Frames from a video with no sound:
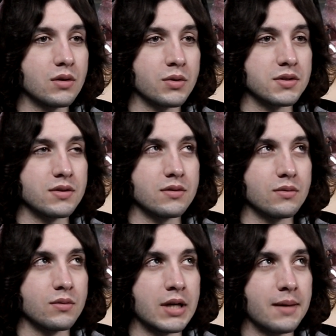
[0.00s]
Or
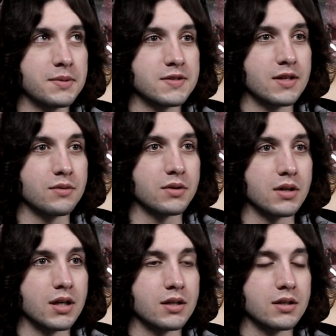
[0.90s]
what happens then,
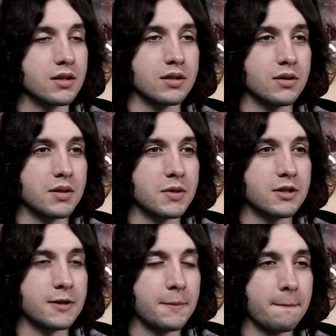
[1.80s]
really? I you know what I mean?